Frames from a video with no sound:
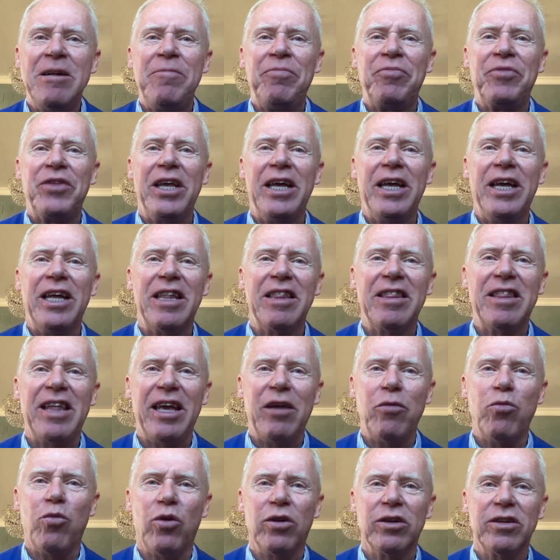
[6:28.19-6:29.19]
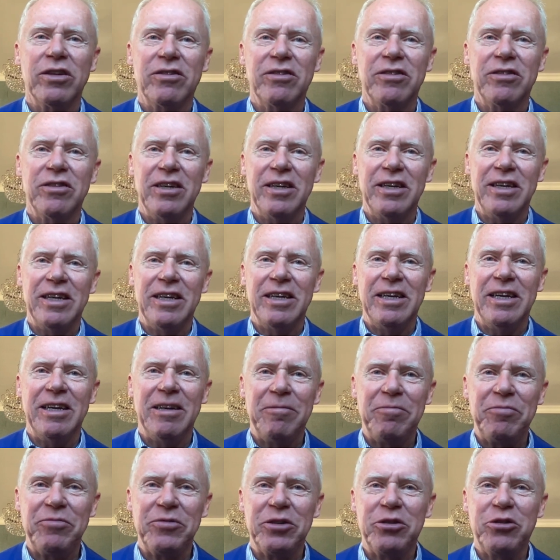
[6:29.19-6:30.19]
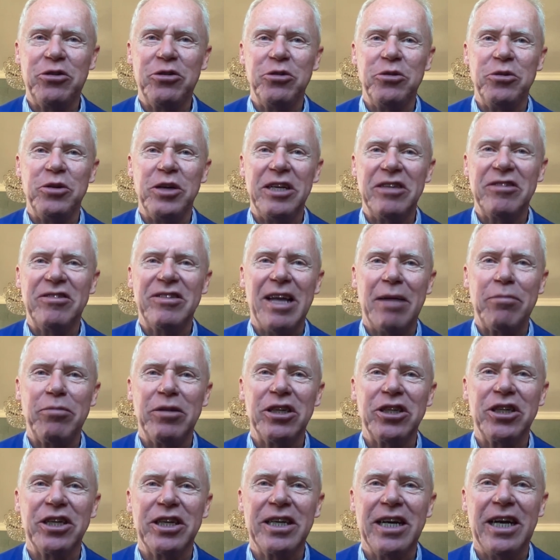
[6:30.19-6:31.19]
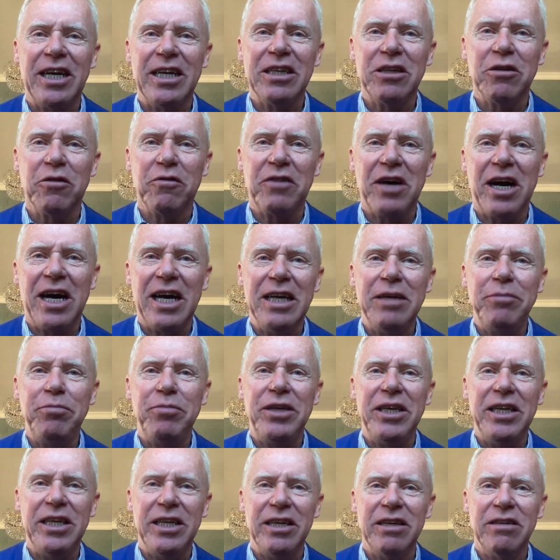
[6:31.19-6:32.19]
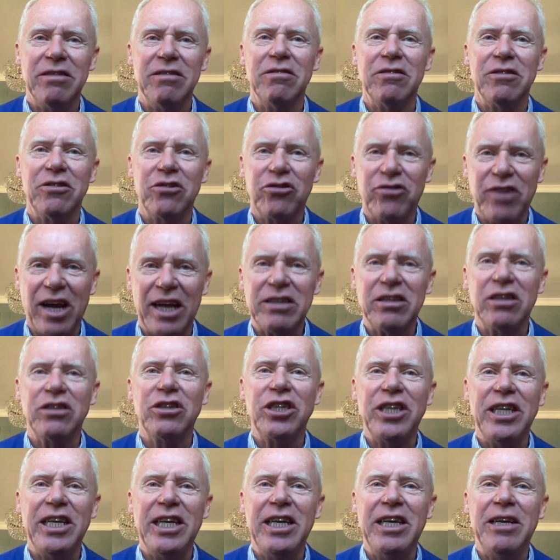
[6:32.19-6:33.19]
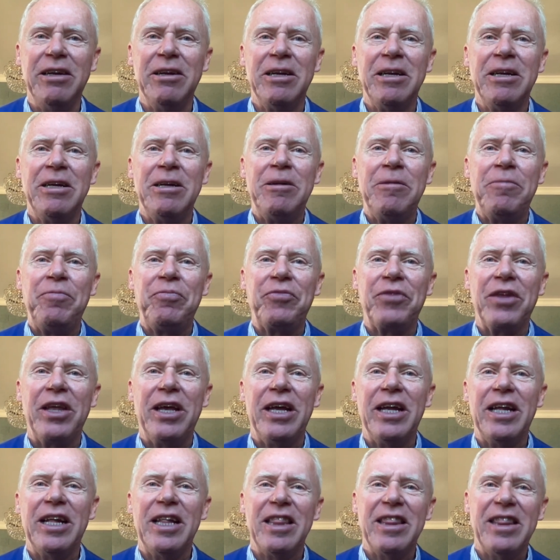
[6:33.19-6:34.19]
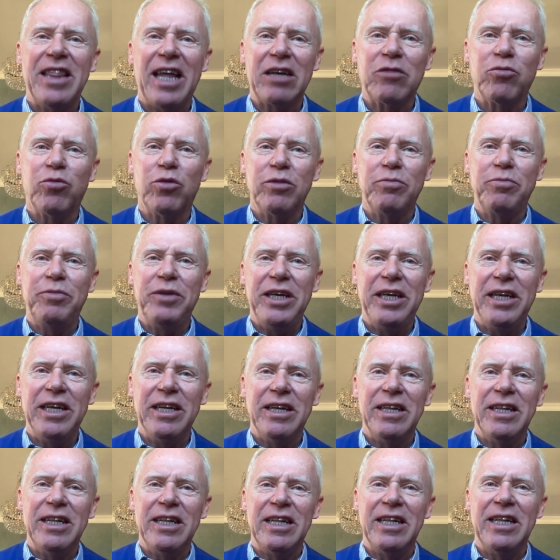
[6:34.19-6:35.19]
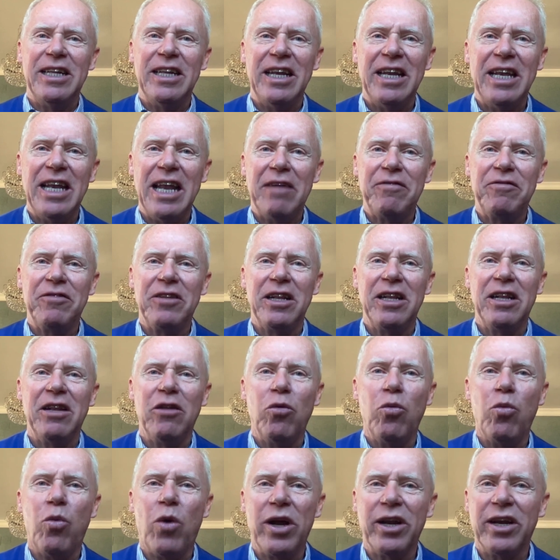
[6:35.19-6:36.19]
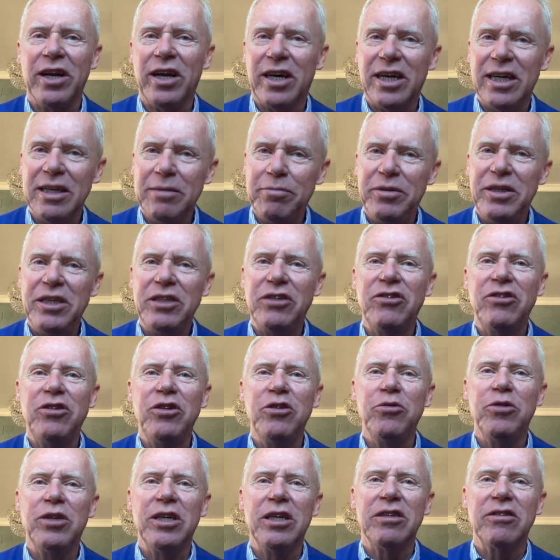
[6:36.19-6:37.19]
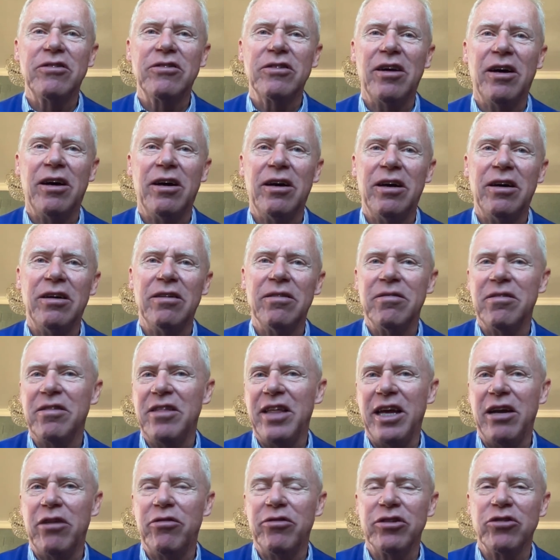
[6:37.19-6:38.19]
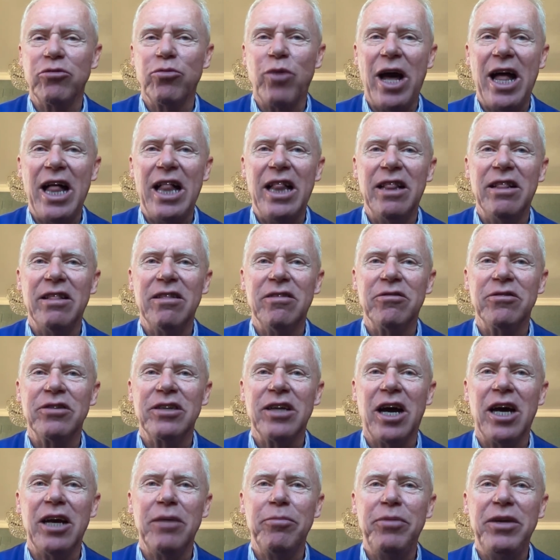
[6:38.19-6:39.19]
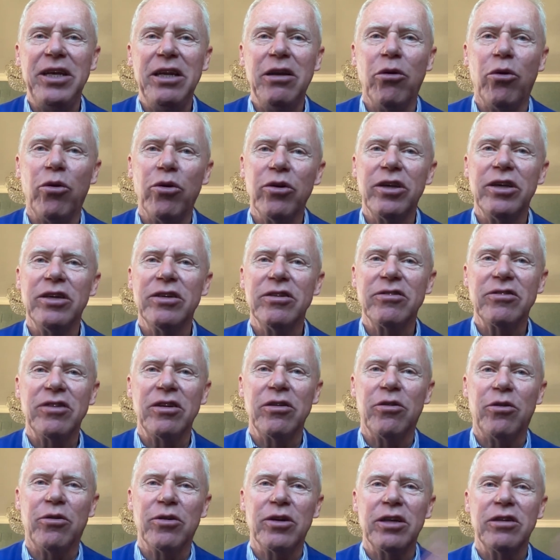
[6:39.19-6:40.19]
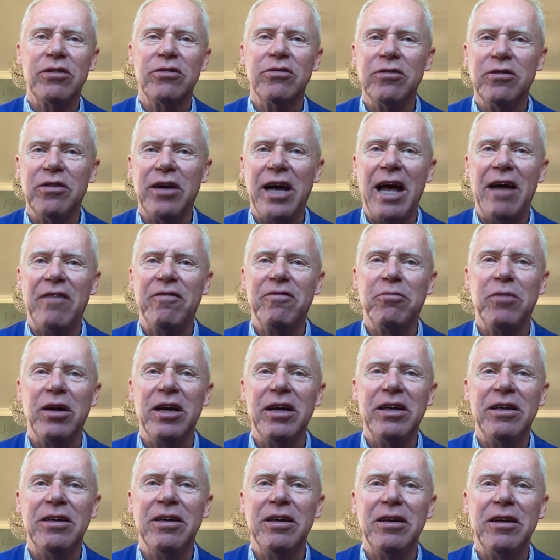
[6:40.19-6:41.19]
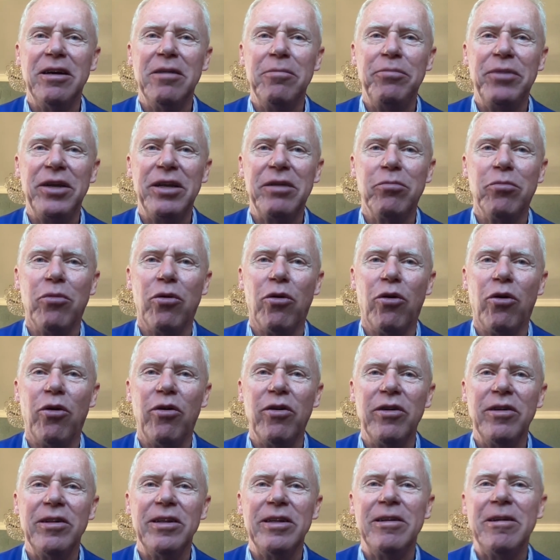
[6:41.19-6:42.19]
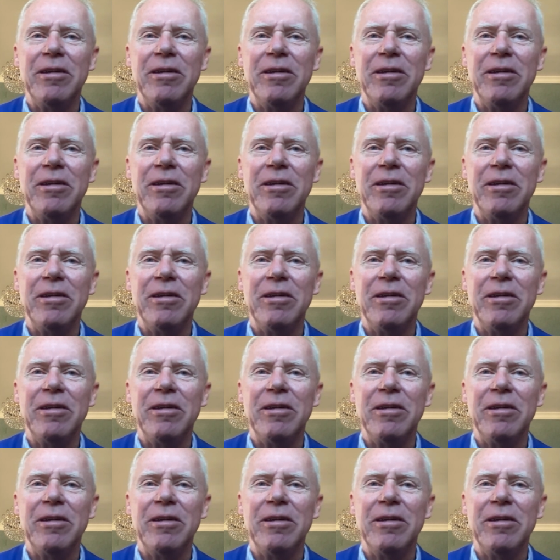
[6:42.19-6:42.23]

They want to establish a kind of IP strategy. That would be level one. IP students are there as well, and IP lawyers, in order to have a bit more